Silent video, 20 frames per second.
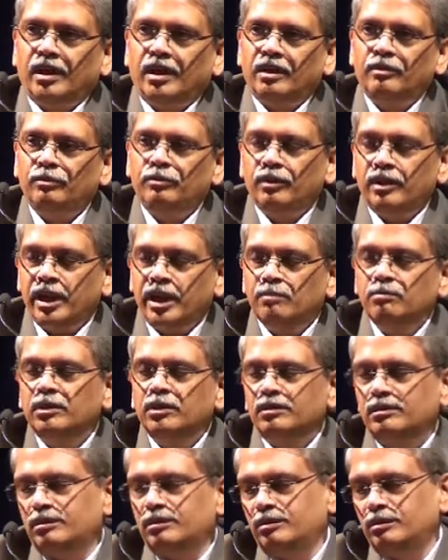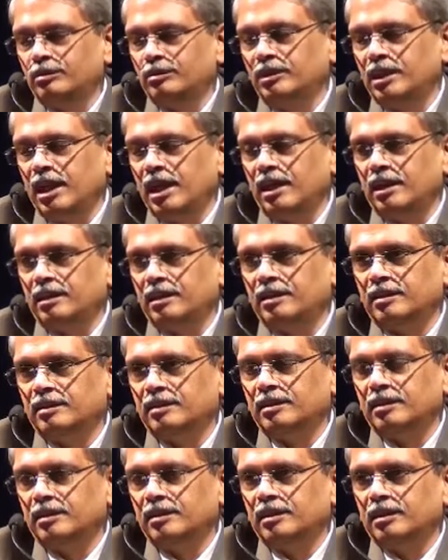And if you're able to do that,
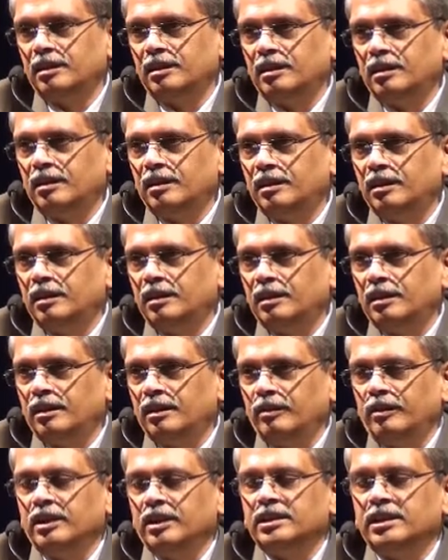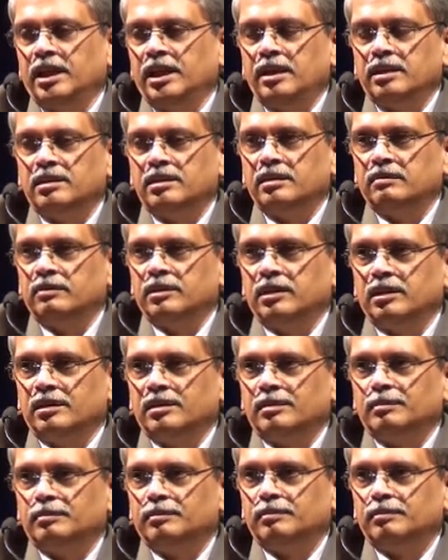you can change the world.